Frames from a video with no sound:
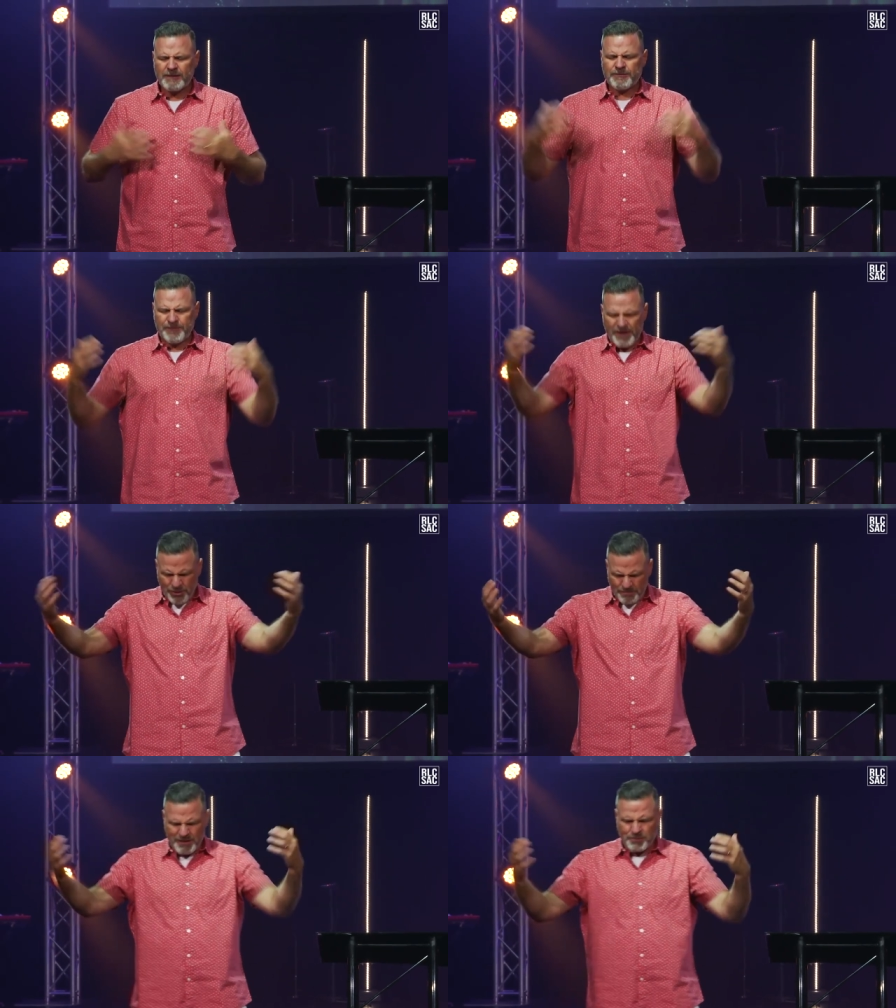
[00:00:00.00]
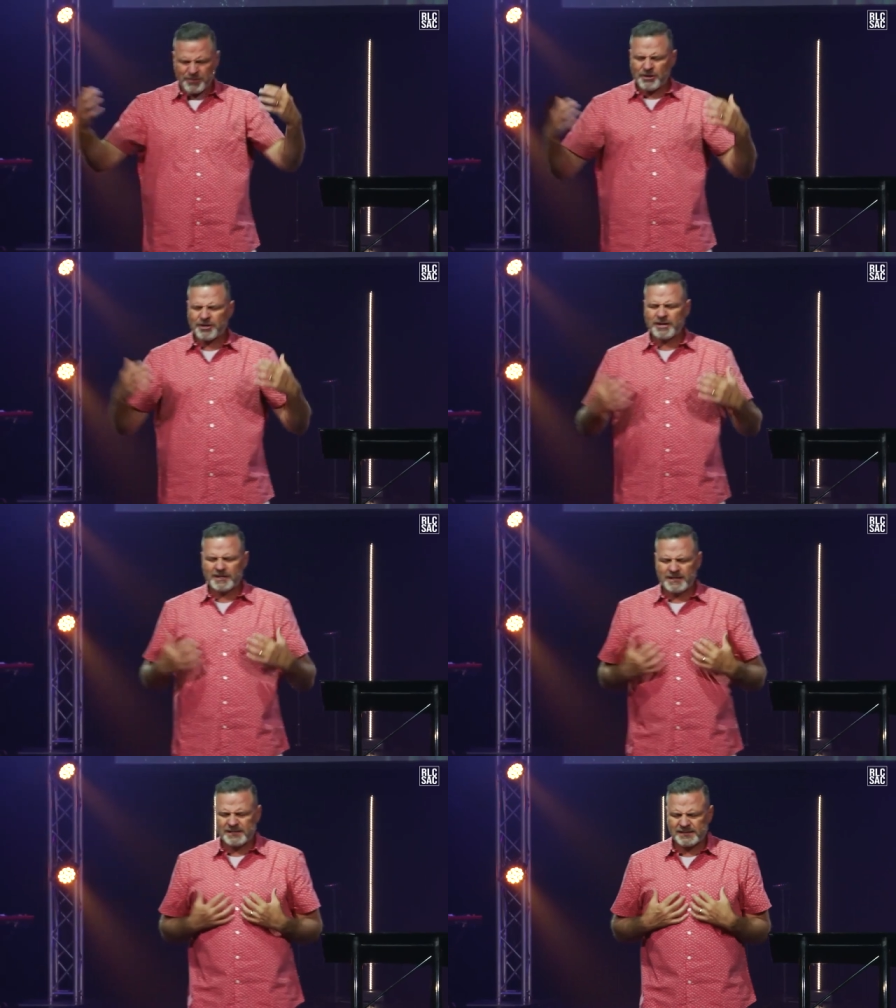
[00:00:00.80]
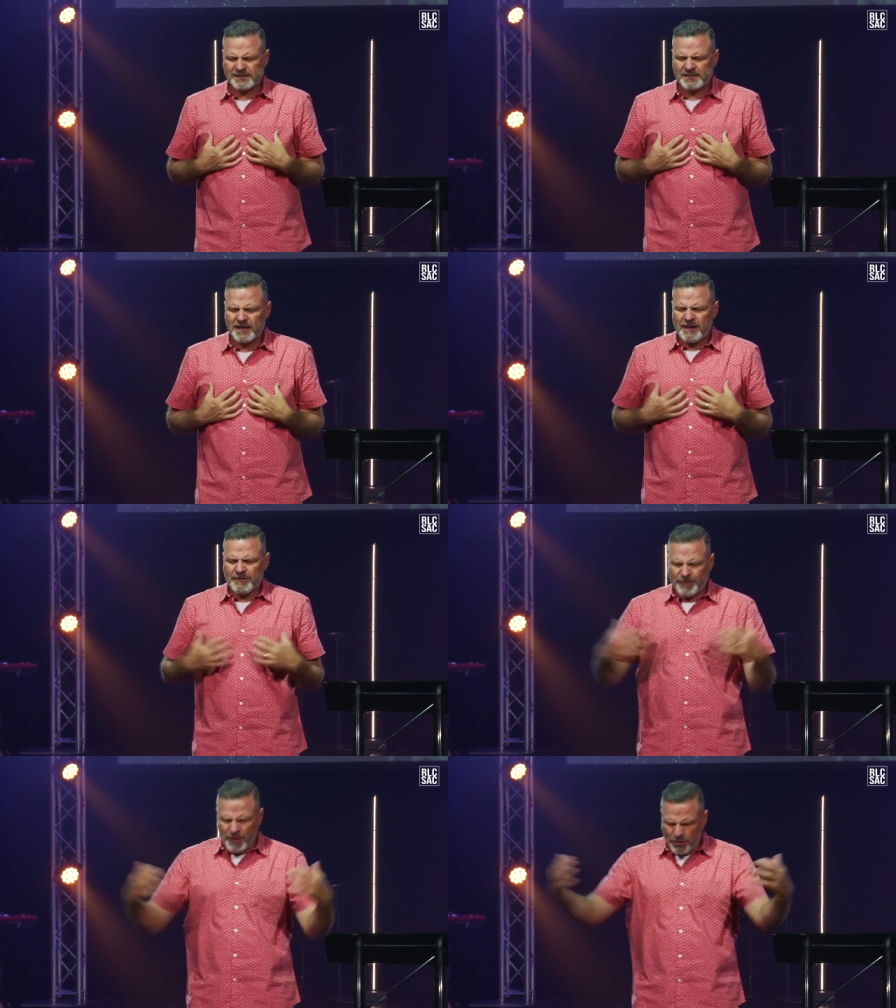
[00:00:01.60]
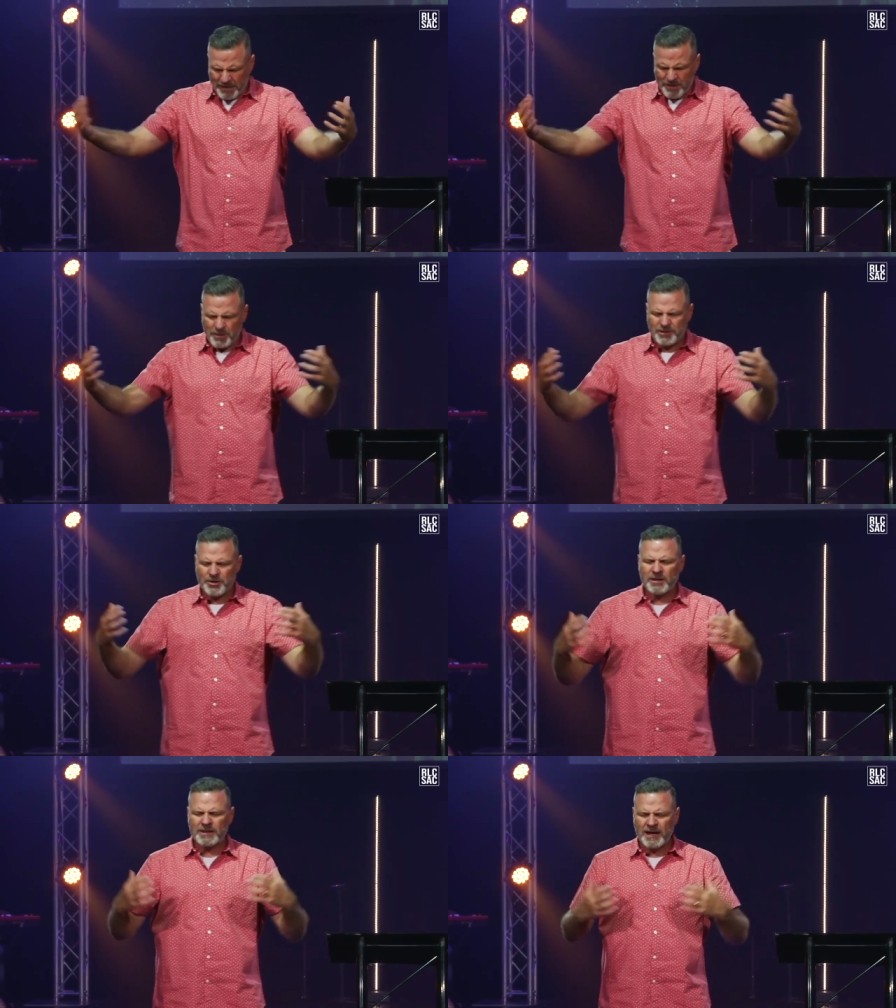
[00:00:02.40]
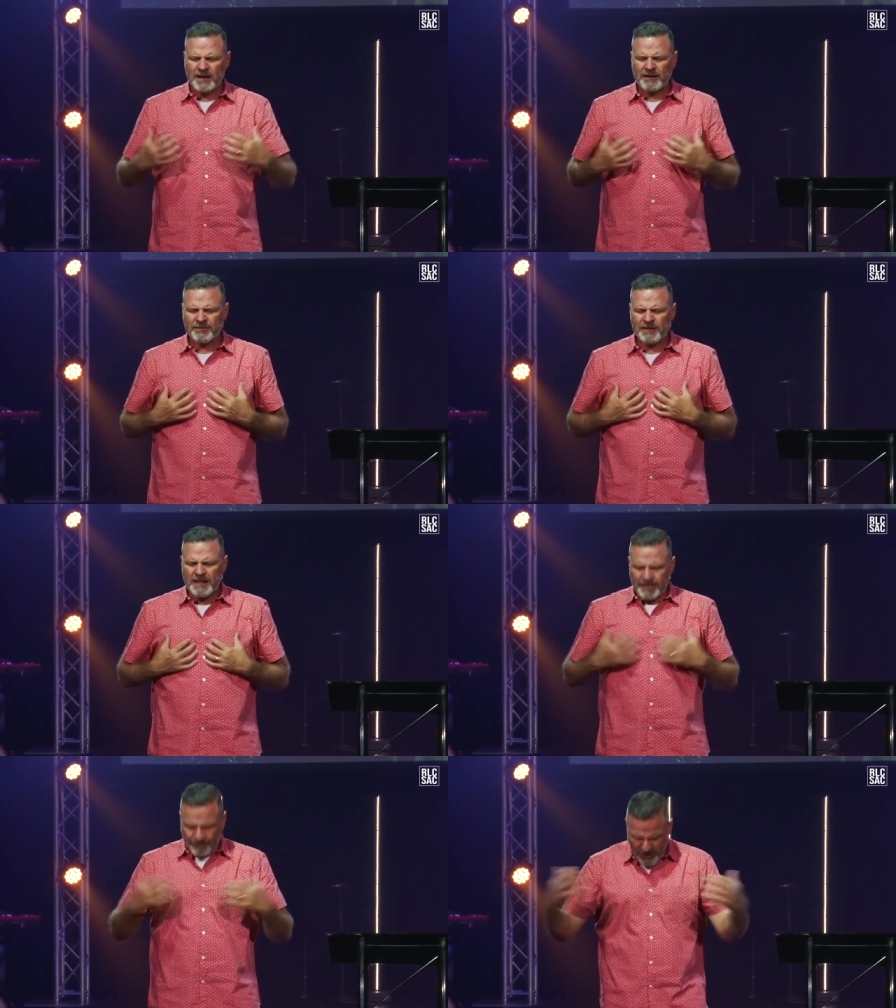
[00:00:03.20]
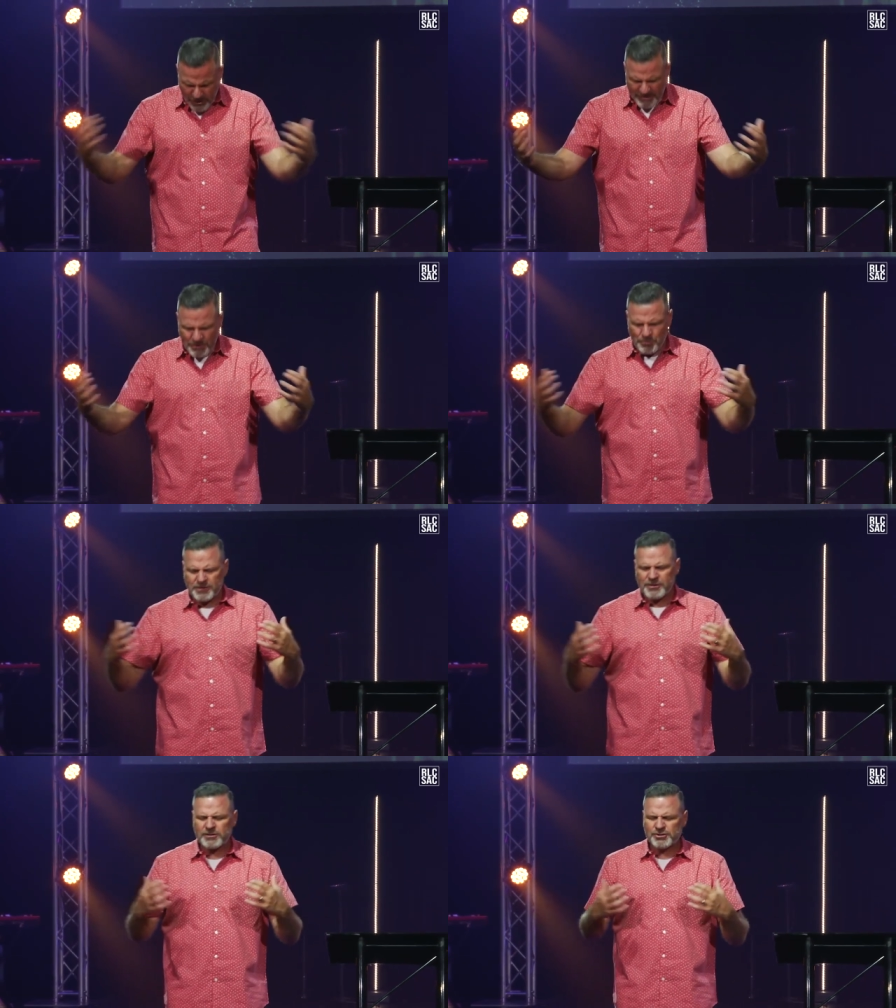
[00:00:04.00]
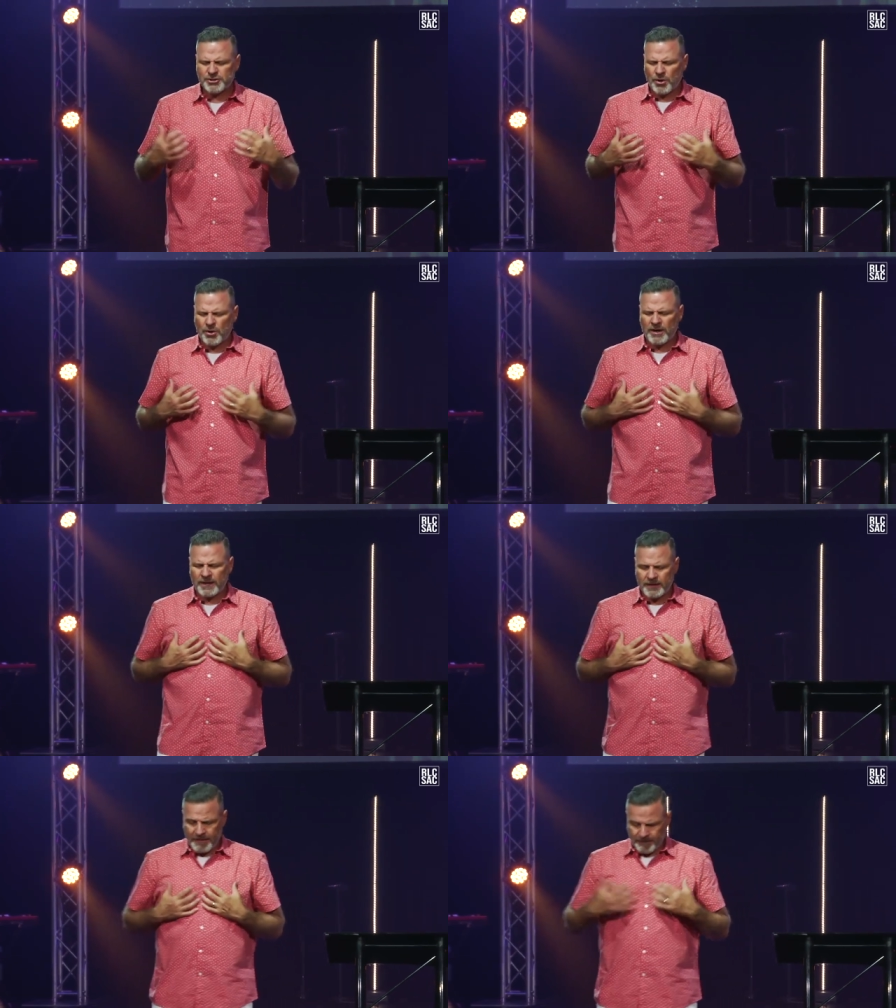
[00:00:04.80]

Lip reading: Fill me with your goodness. Fill me with your love. Fill me with your joy.